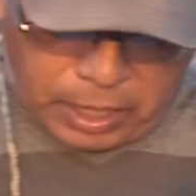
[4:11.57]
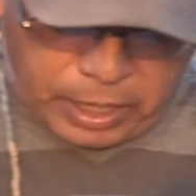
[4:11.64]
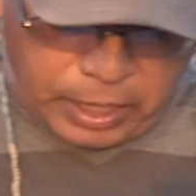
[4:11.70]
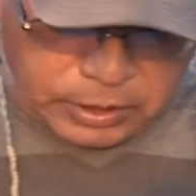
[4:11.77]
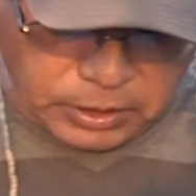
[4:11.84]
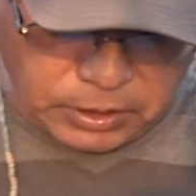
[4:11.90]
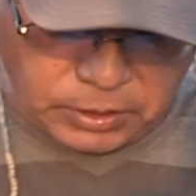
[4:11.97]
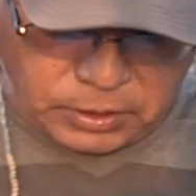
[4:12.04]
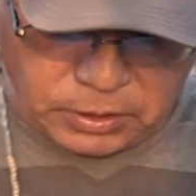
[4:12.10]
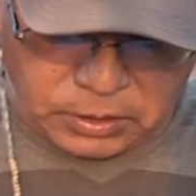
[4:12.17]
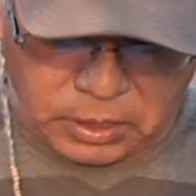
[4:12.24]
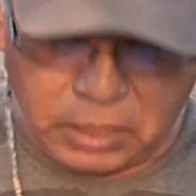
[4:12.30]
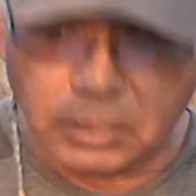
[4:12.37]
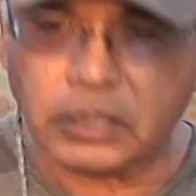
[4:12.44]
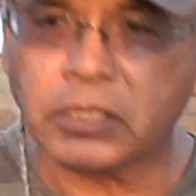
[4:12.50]

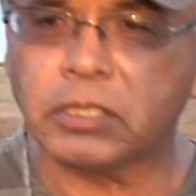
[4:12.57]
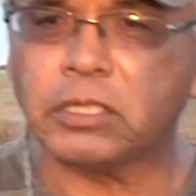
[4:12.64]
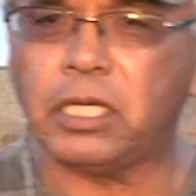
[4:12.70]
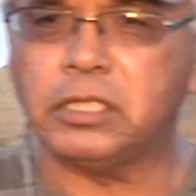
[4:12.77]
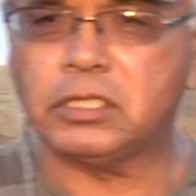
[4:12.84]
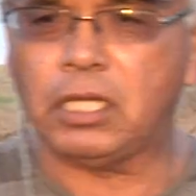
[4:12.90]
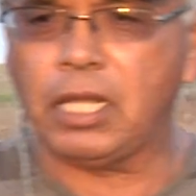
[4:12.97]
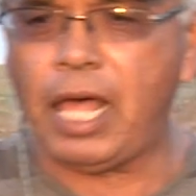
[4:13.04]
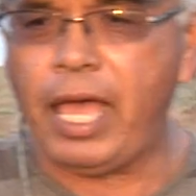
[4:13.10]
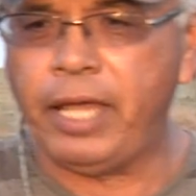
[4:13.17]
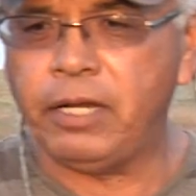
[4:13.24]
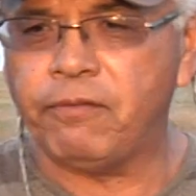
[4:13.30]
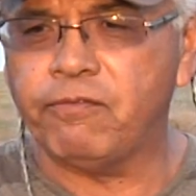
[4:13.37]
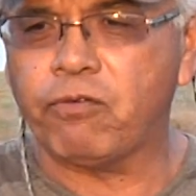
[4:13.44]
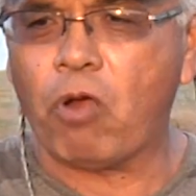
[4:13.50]
It's a
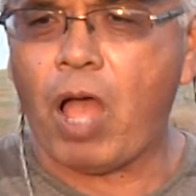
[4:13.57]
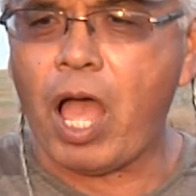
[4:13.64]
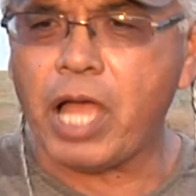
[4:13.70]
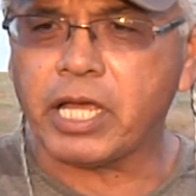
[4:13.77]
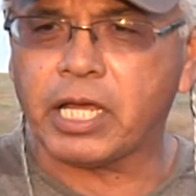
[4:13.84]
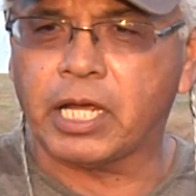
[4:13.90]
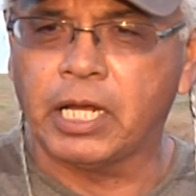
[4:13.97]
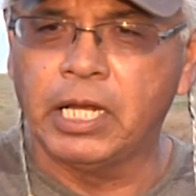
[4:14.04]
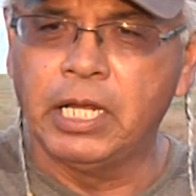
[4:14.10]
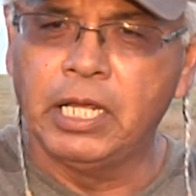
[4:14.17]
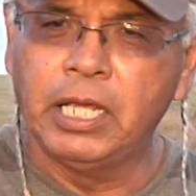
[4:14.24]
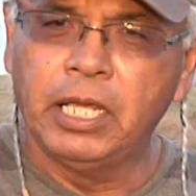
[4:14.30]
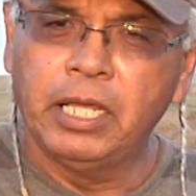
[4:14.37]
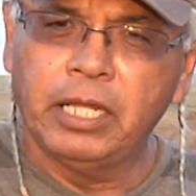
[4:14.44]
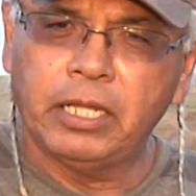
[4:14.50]
line of rock
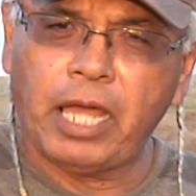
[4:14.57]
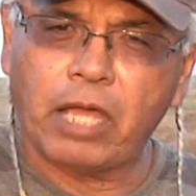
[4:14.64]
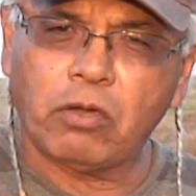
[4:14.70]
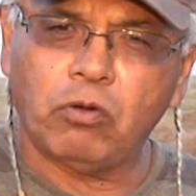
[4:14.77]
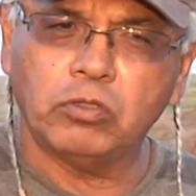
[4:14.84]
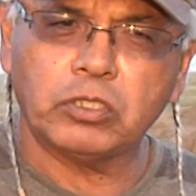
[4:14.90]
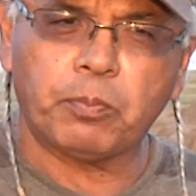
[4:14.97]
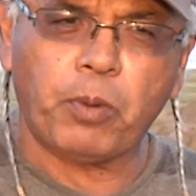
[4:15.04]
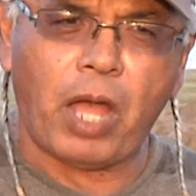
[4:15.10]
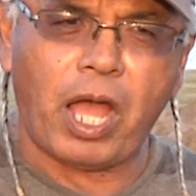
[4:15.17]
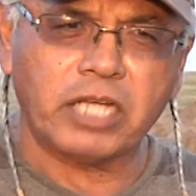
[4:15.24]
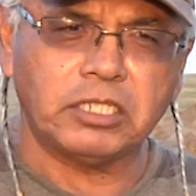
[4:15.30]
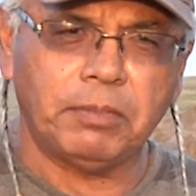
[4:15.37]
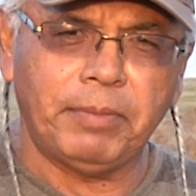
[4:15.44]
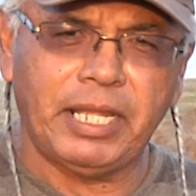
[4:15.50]
that goes
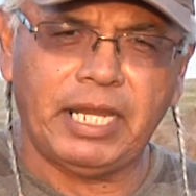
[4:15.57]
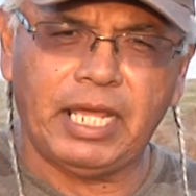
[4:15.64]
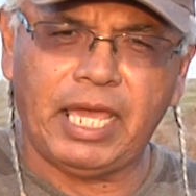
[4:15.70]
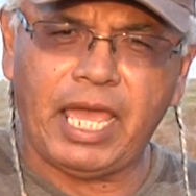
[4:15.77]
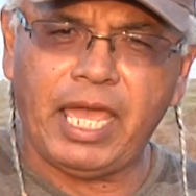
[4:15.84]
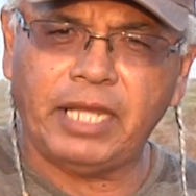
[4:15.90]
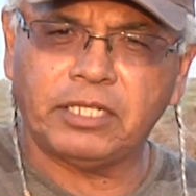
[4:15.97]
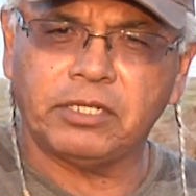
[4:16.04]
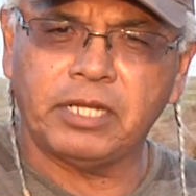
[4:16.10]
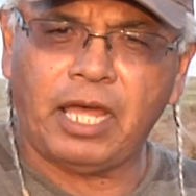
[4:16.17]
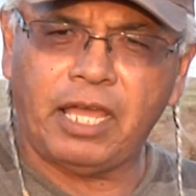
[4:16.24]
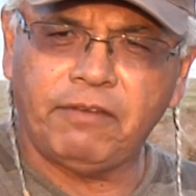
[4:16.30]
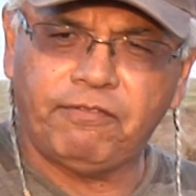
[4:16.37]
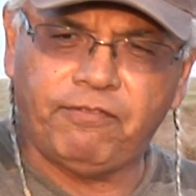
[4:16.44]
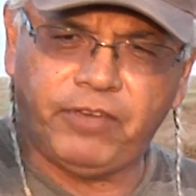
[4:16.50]
approximately 8 to
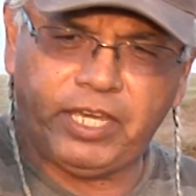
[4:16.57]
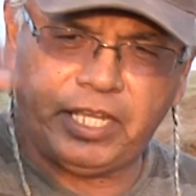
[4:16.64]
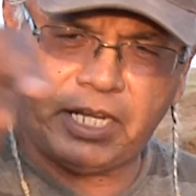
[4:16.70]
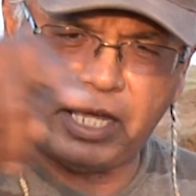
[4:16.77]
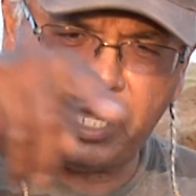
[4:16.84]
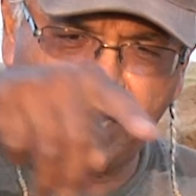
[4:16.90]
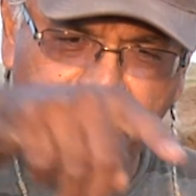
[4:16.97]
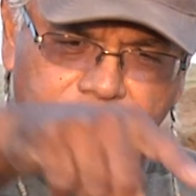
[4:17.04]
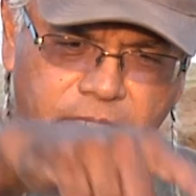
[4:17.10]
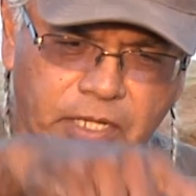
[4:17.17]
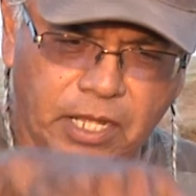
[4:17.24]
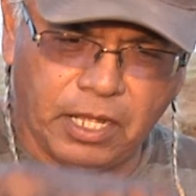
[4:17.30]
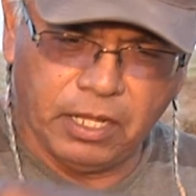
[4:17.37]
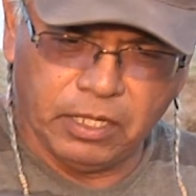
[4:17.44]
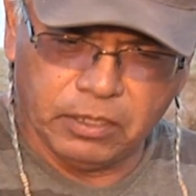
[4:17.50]
9 feet, and it
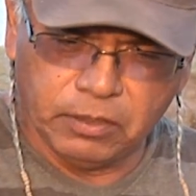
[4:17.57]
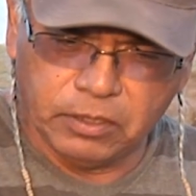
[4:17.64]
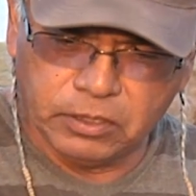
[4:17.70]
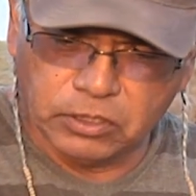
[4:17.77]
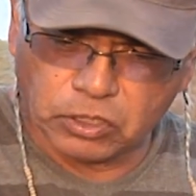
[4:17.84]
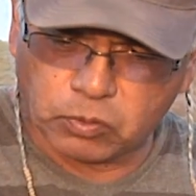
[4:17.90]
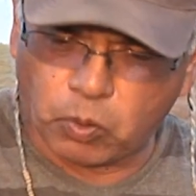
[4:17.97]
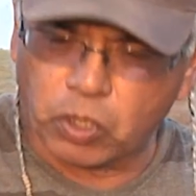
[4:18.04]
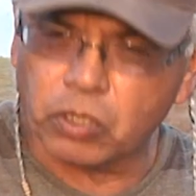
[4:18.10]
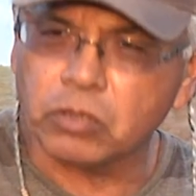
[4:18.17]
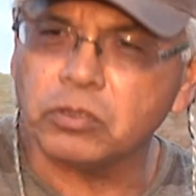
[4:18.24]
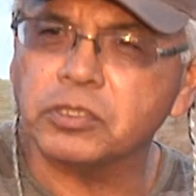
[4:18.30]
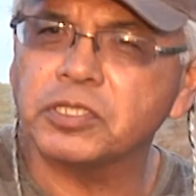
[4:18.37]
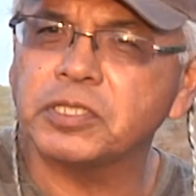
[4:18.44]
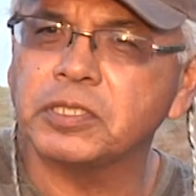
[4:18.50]

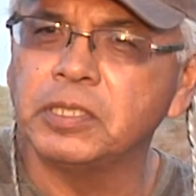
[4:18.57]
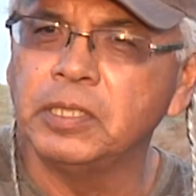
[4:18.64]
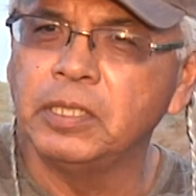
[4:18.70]
swirls.